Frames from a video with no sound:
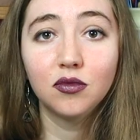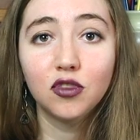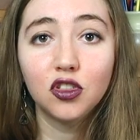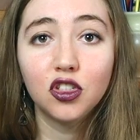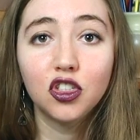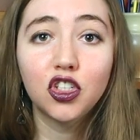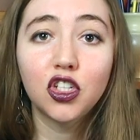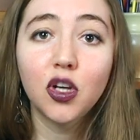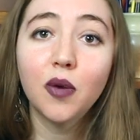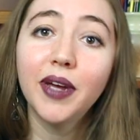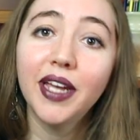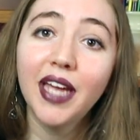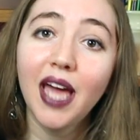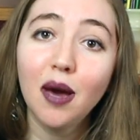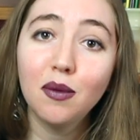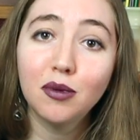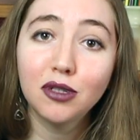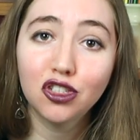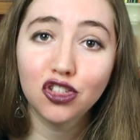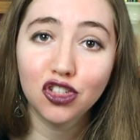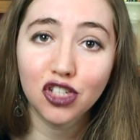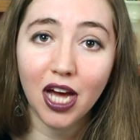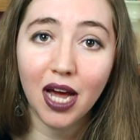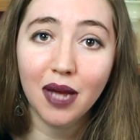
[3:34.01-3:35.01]
Showing how
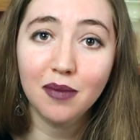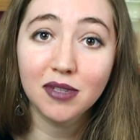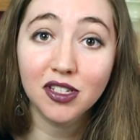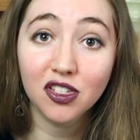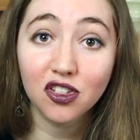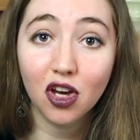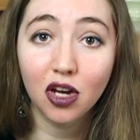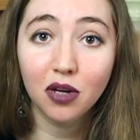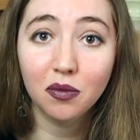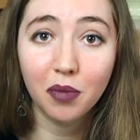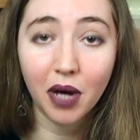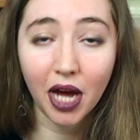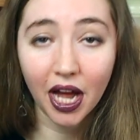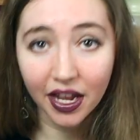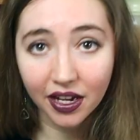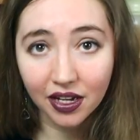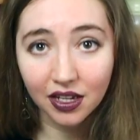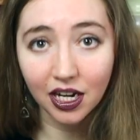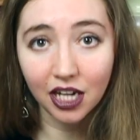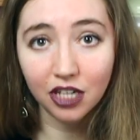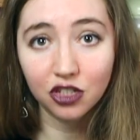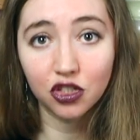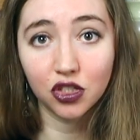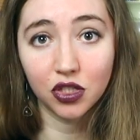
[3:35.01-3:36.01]
much time has gone by
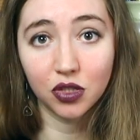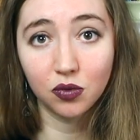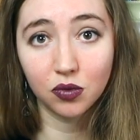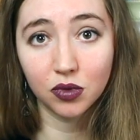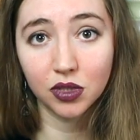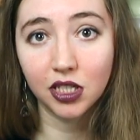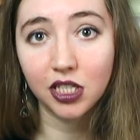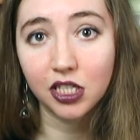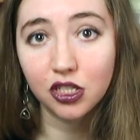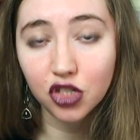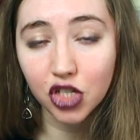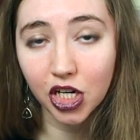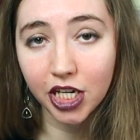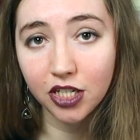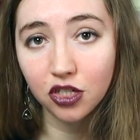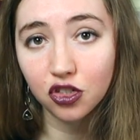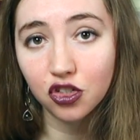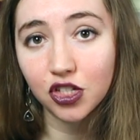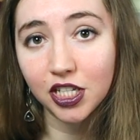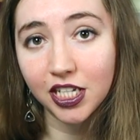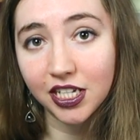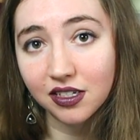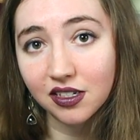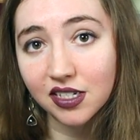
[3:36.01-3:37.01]
can actually really
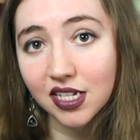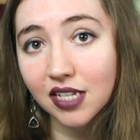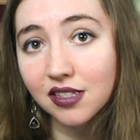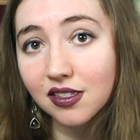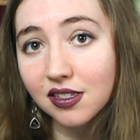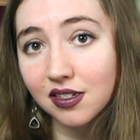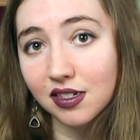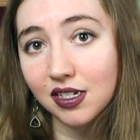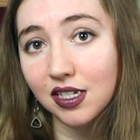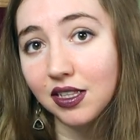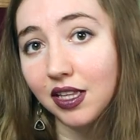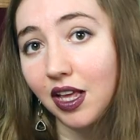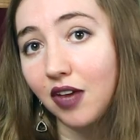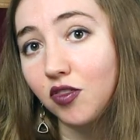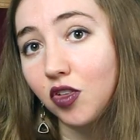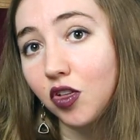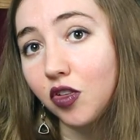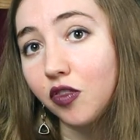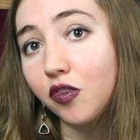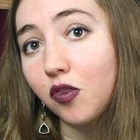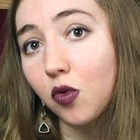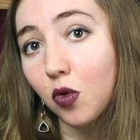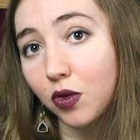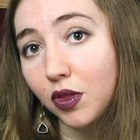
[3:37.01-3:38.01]
change the intensity
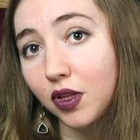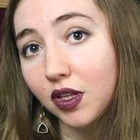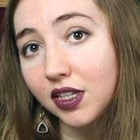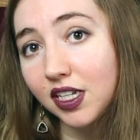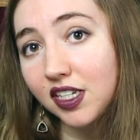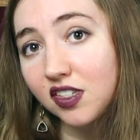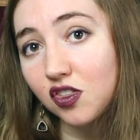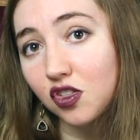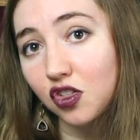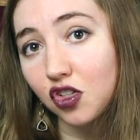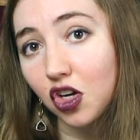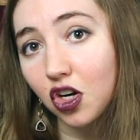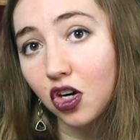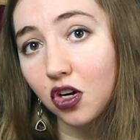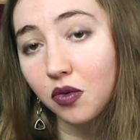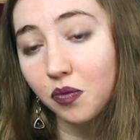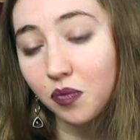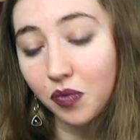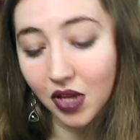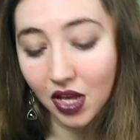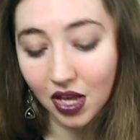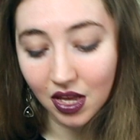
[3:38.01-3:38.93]
level for the listener.